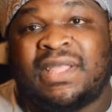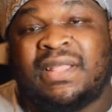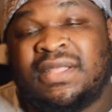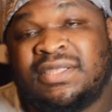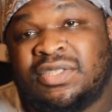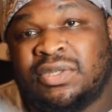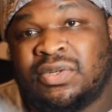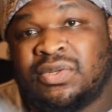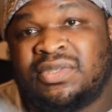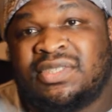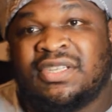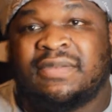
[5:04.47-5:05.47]
this dude
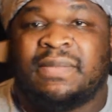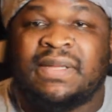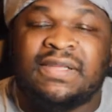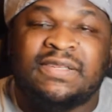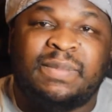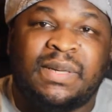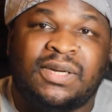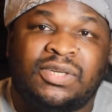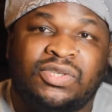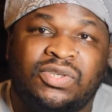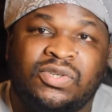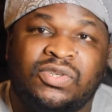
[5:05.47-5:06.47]
sent me this pair of
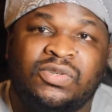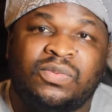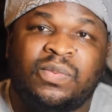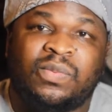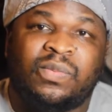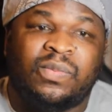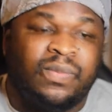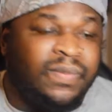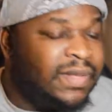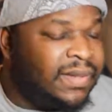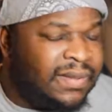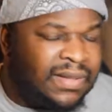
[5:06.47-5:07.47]
shoes
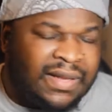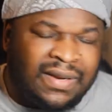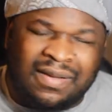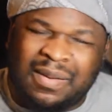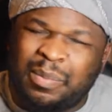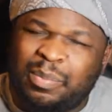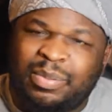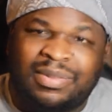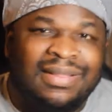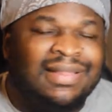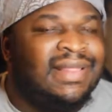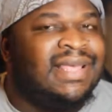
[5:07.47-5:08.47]
in a
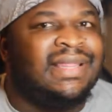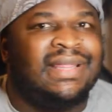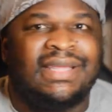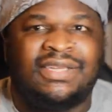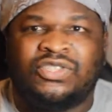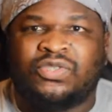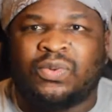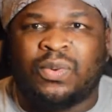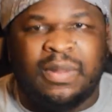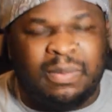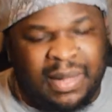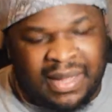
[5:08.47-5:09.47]
completely
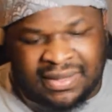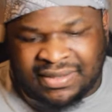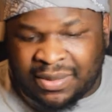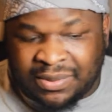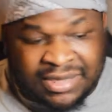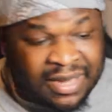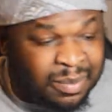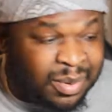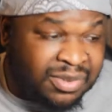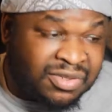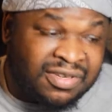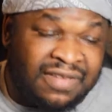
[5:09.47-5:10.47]
destroyed box. I wish I had
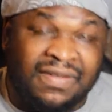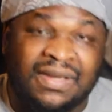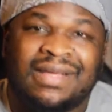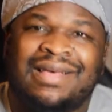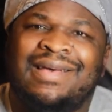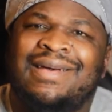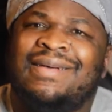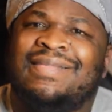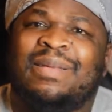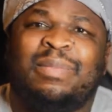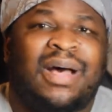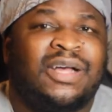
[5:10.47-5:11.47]
pictures of it.
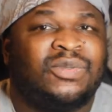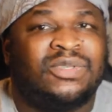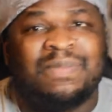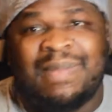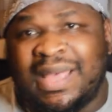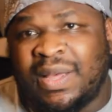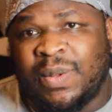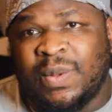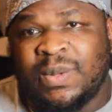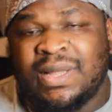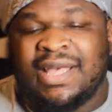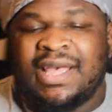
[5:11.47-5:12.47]
The box was
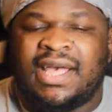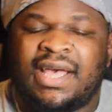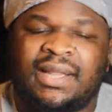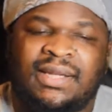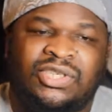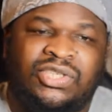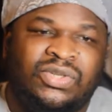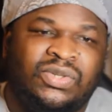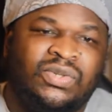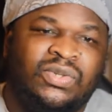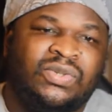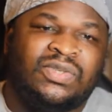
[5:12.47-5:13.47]
mangled, and the
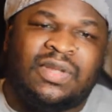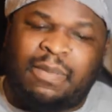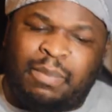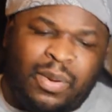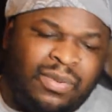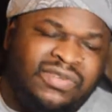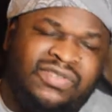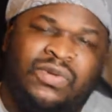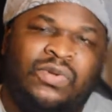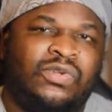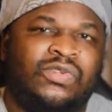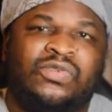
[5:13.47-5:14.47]
shoes, both
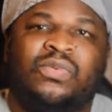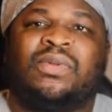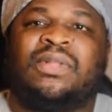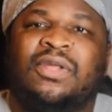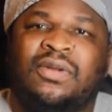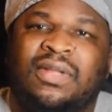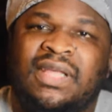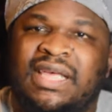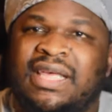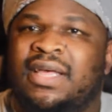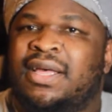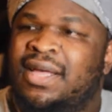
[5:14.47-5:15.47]
soles, were
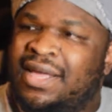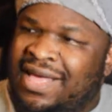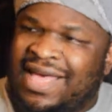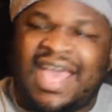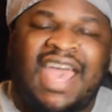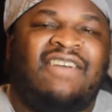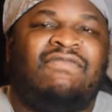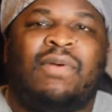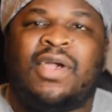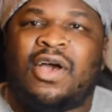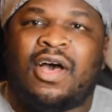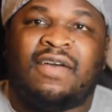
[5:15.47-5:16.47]
literally halfway
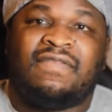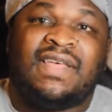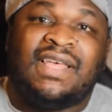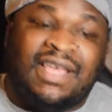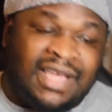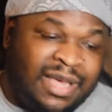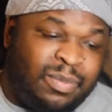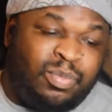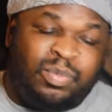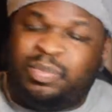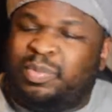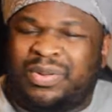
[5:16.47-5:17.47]
off. He
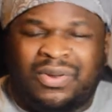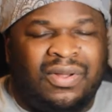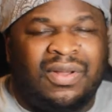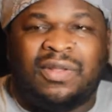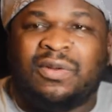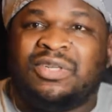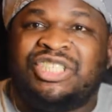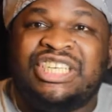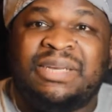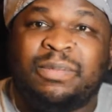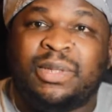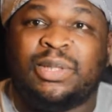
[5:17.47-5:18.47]
put on a little
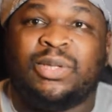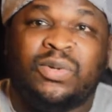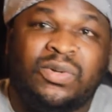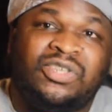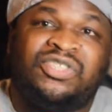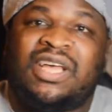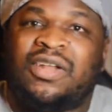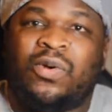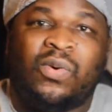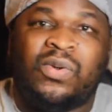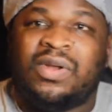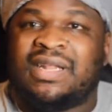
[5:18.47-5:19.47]
cheap glue to try to
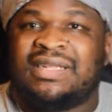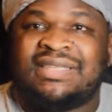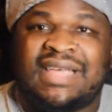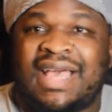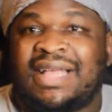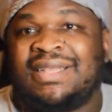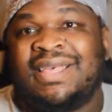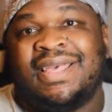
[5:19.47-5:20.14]
hold it intact.